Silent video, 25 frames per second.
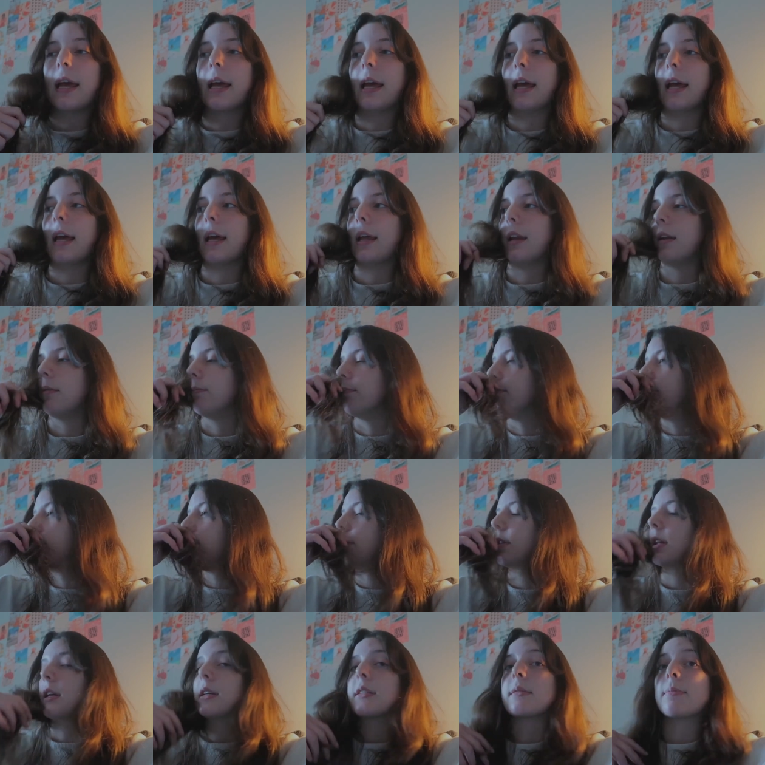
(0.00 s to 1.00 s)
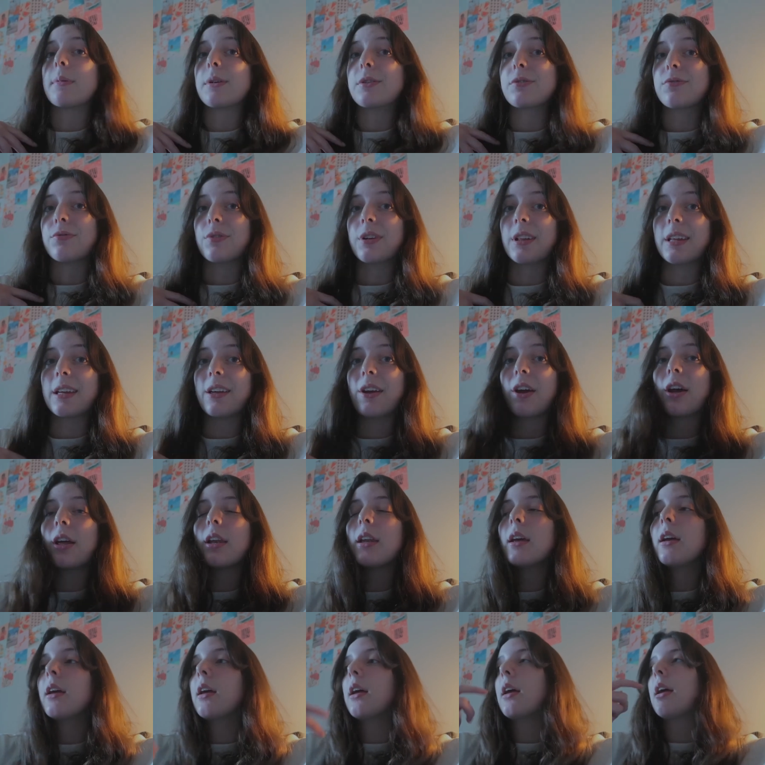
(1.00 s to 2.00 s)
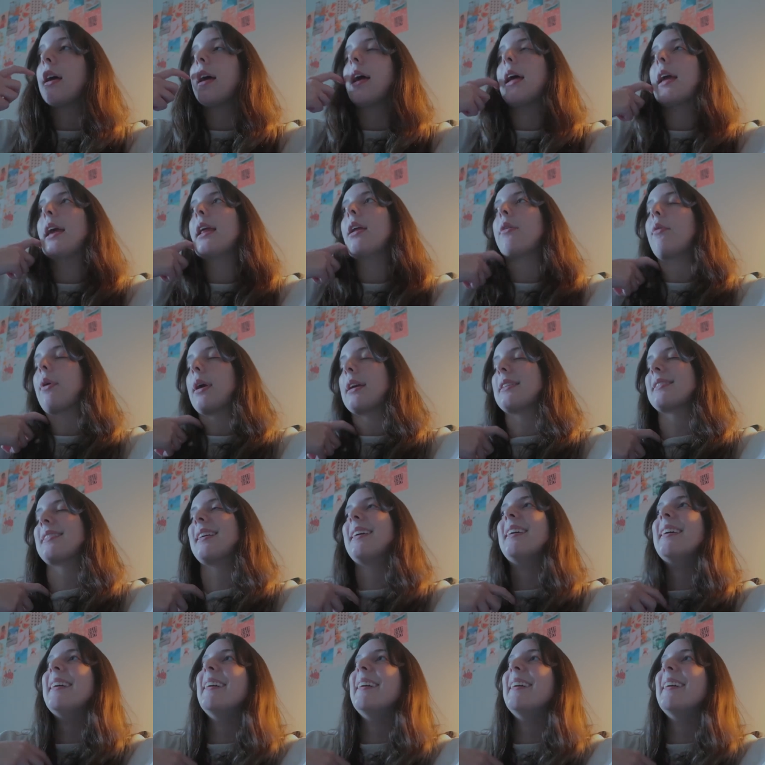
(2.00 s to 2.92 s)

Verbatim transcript: and it smells really good. Anyways,